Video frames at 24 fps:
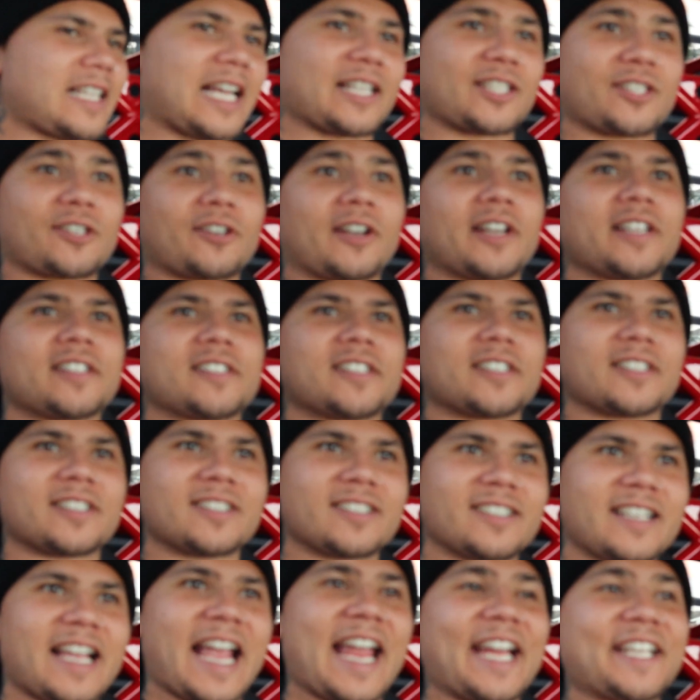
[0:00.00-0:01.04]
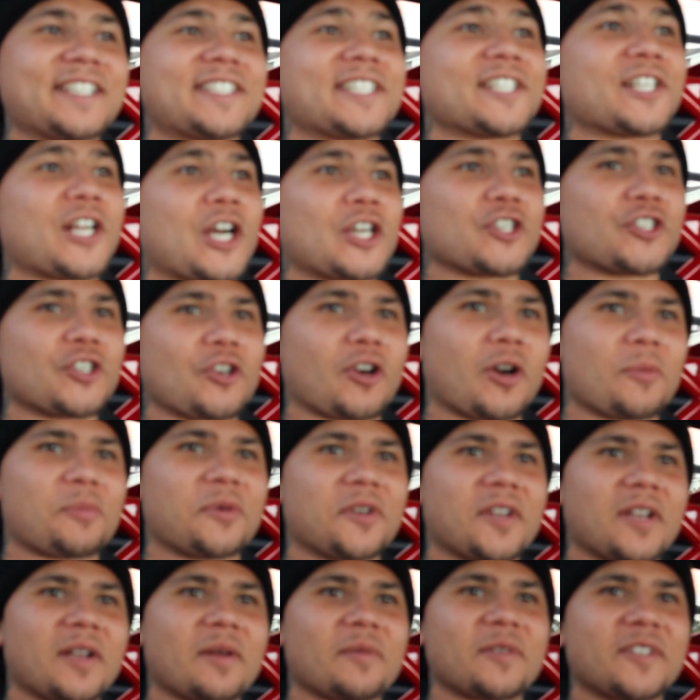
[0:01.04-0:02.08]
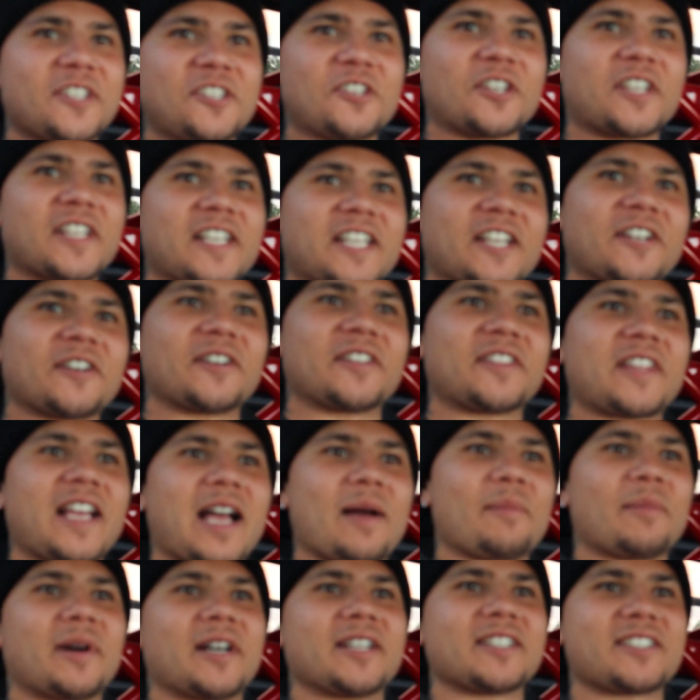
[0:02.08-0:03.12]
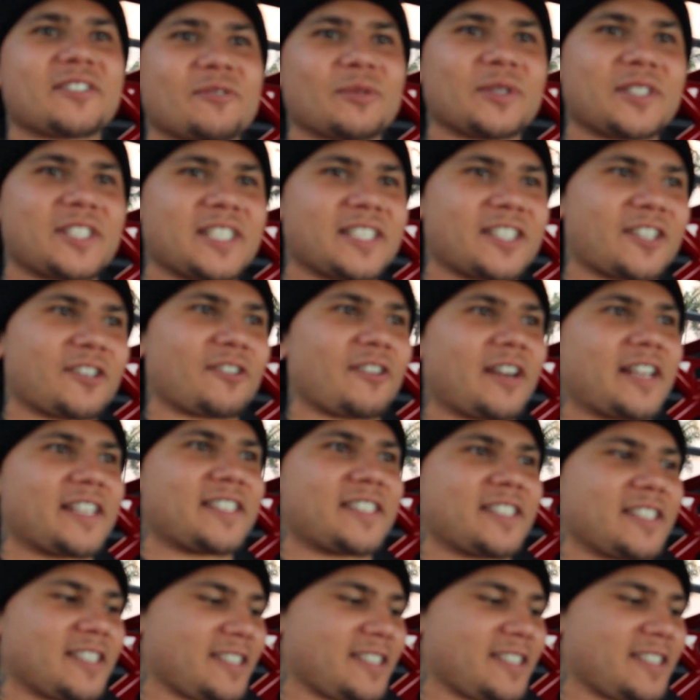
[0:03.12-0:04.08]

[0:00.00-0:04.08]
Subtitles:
That's crazy. 1800 RPM, and you can hear it that much, which is crazy.